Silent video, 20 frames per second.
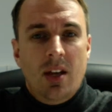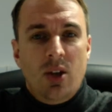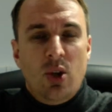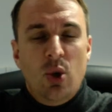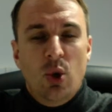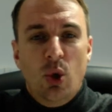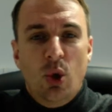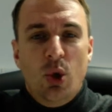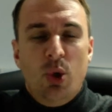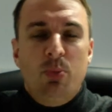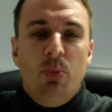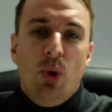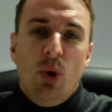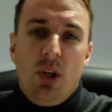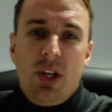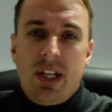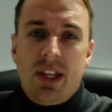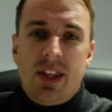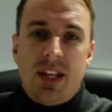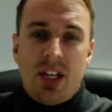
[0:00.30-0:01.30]
Good
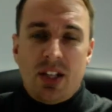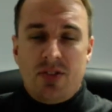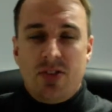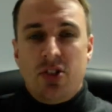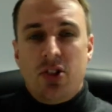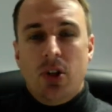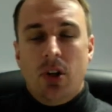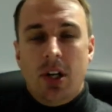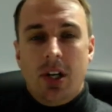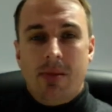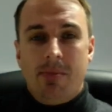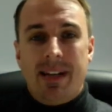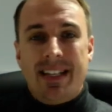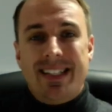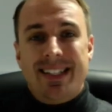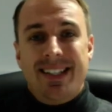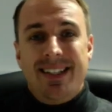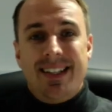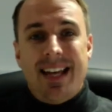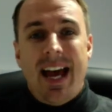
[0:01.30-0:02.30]
morning. Thanks for joining me.
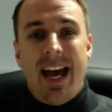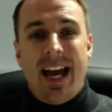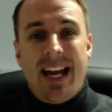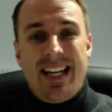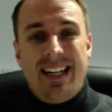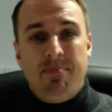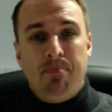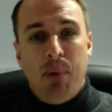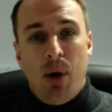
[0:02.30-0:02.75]
Today,